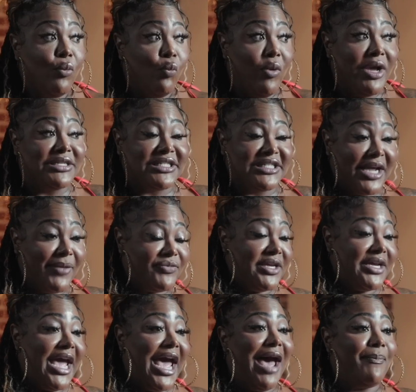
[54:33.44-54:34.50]
when
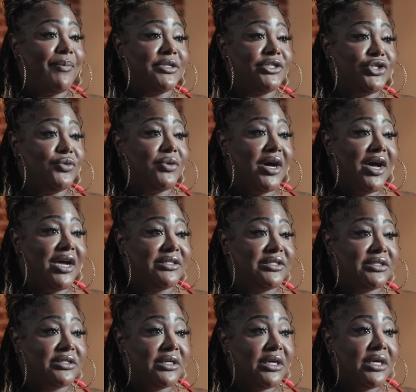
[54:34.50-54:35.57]
something happens to
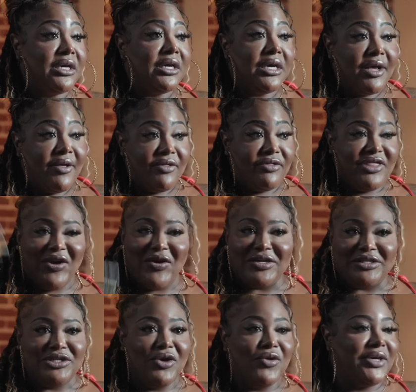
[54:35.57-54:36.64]
us, there
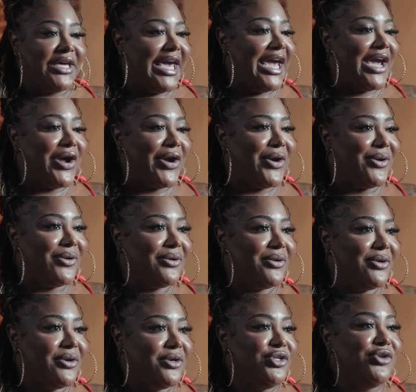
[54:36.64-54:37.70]
is no care.
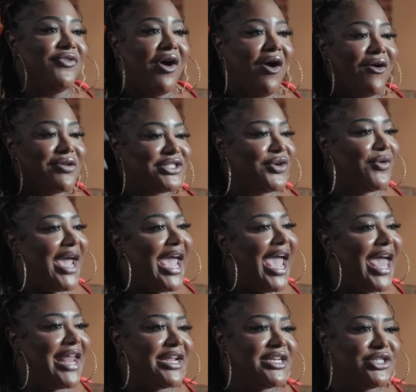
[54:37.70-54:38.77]
You've also
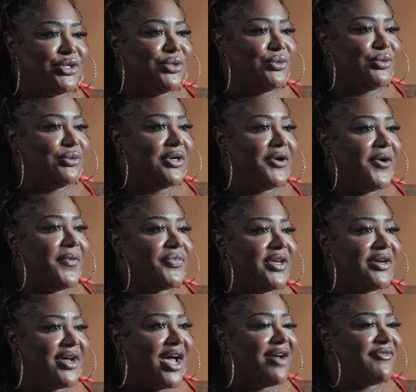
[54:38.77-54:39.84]
added to the
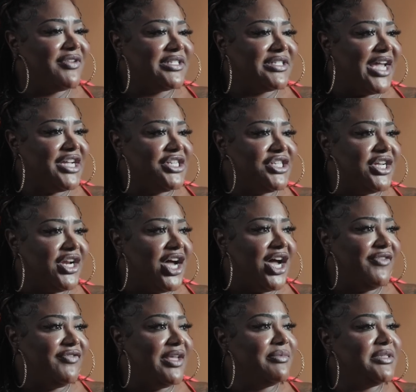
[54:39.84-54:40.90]
conversation
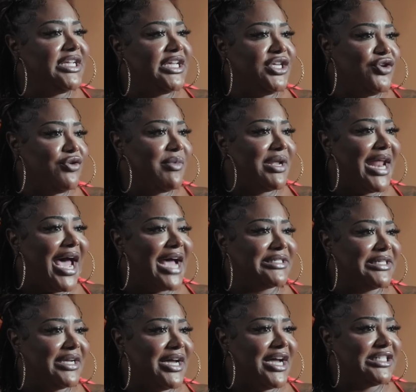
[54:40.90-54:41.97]
of them
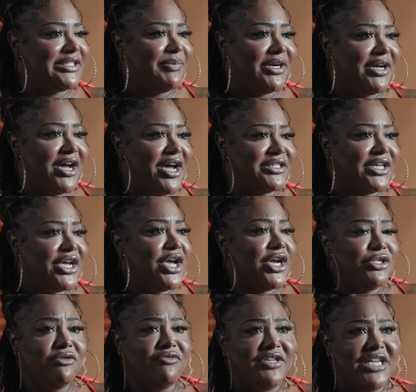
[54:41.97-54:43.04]
dehumanizing us because
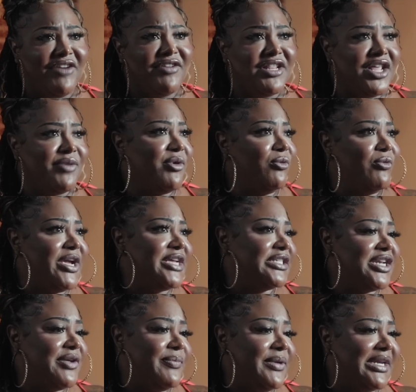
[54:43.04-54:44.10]
you've given them a
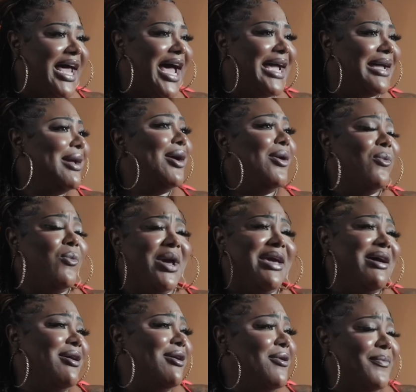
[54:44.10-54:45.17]
reason to be like,
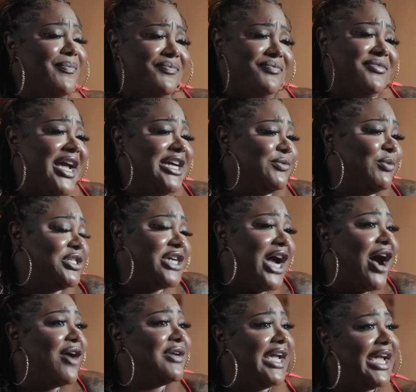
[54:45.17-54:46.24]
well, that's what
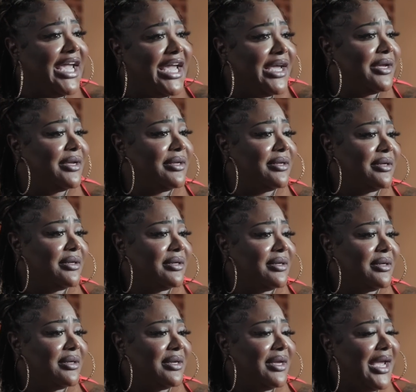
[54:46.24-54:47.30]
y'all get.
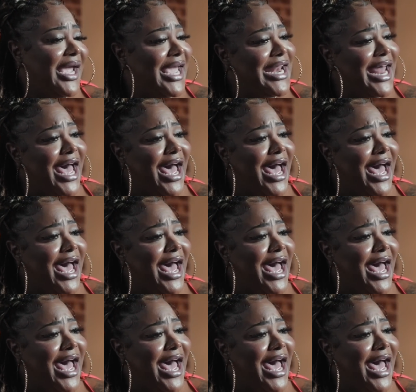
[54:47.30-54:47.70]
And I,